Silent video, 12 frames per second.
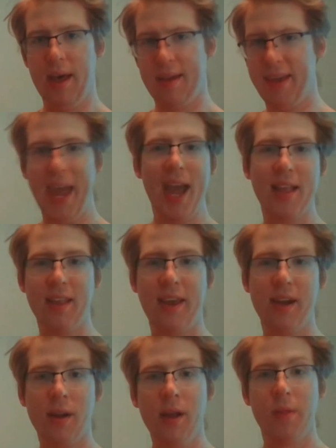
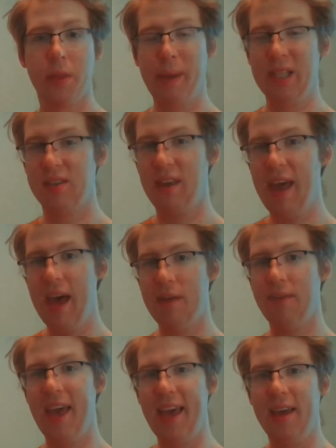Cannoneer to basically
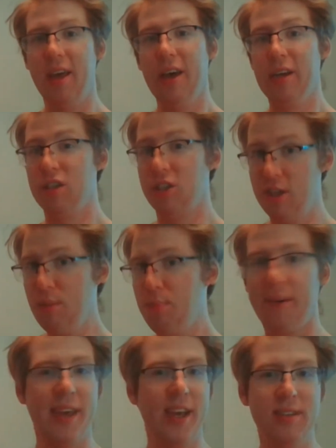have a
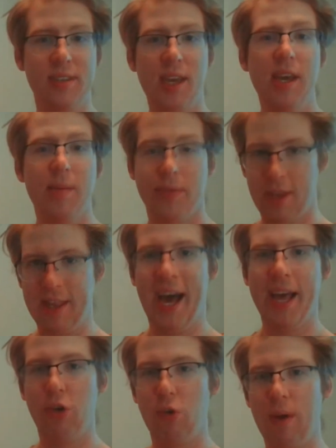super easy
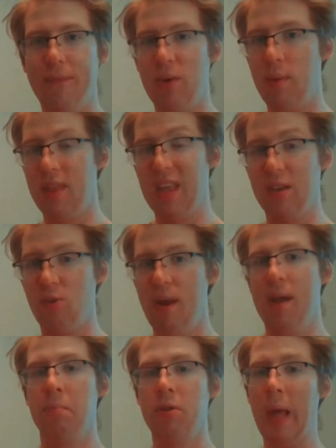denial gripping within
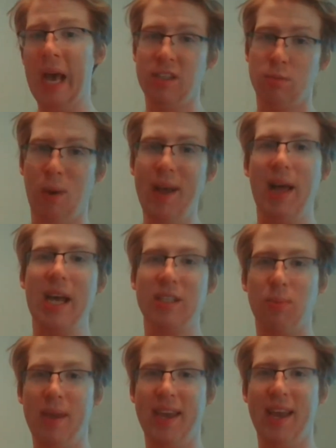Grand Blue, as well
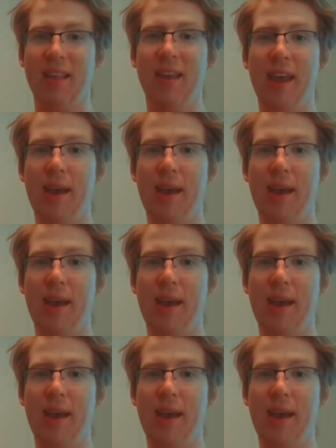as we can,